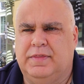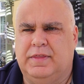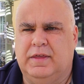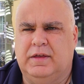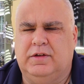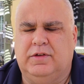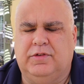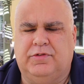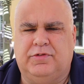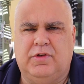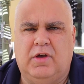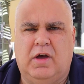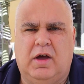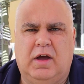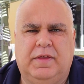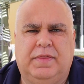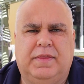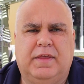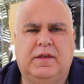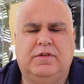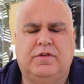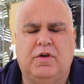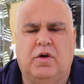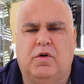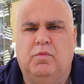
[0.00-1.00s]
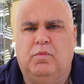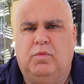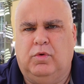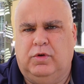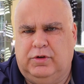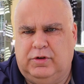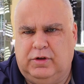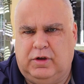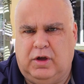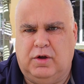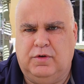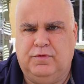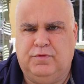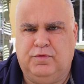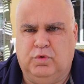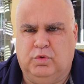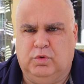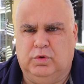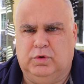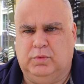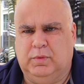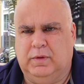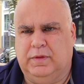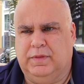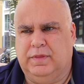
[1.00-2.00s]
they decide they don't want to go
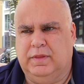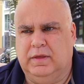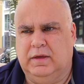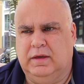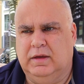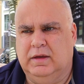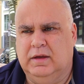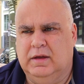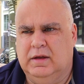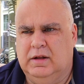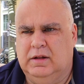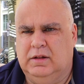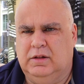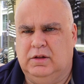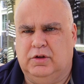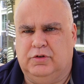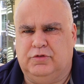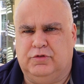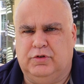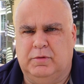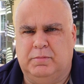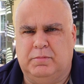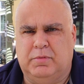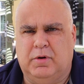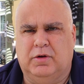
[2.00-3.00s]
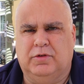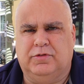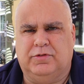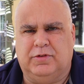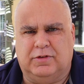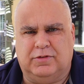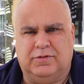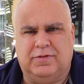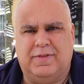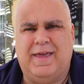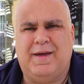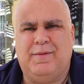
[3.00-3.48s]
forward with the lottery process.